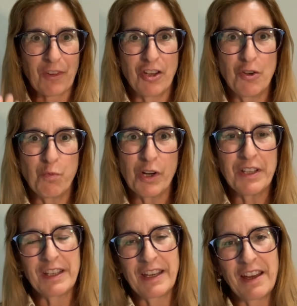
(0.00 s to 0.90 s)
you
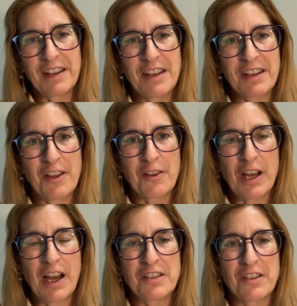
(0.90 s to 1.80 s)
wouldn't get in other
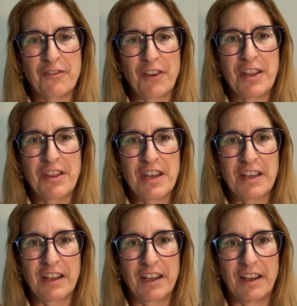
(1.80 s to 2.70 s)
kinds of, I
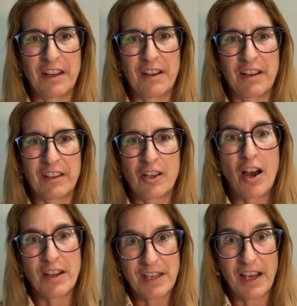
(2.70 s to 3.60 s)
think,
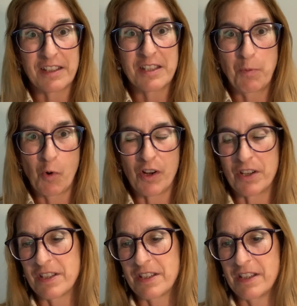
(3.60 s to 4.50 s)
contact
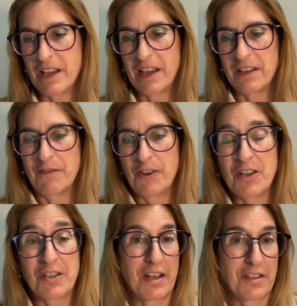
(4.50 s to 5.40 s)
sports and
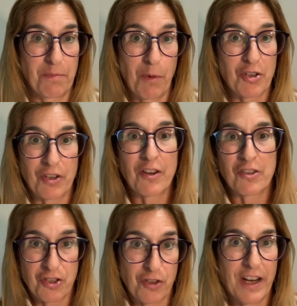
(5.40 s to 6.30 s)
various kinds of martial
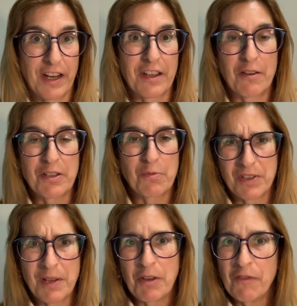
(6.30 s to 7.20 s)
arts training. There is
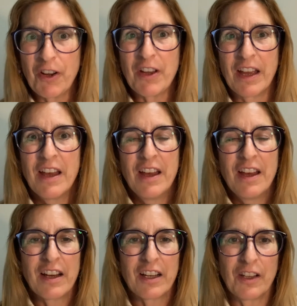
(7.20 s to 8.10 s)
something very
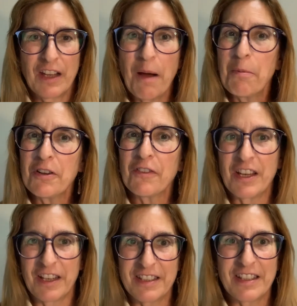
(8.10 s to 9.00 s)

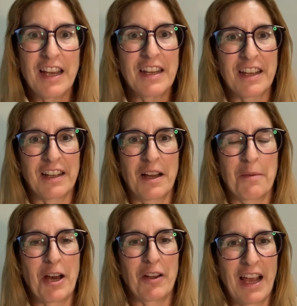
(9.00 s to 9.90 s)
collaboratively exciting
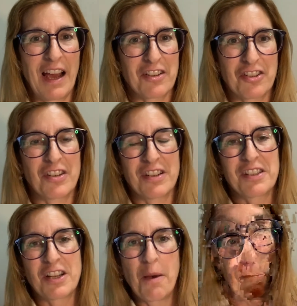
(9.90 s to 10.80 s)
about action.
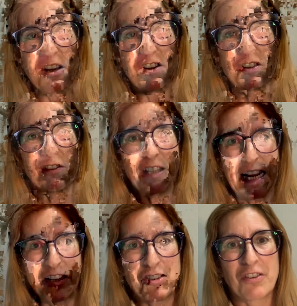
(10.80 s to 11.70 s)
It's a combination of
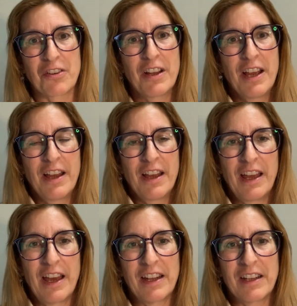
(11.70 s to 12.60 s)
danger
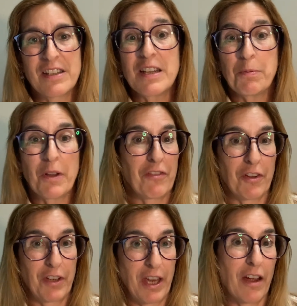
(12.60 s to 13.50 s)
and a deep level
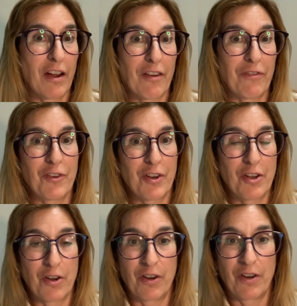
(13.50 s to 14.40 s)
of care for
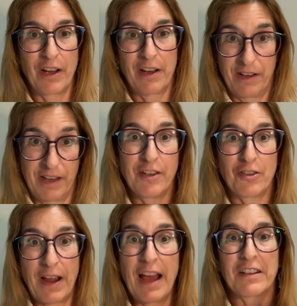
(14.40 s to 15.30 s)
your
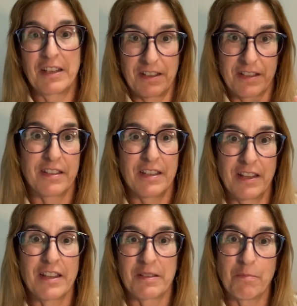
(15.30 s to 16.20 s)
interactants
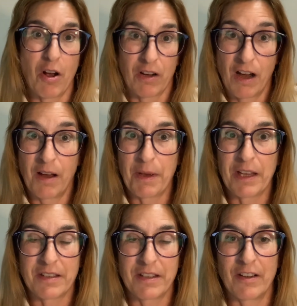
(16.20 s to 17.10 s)
in this mock
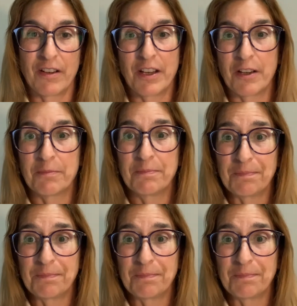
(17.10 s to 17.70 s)
combat scenario.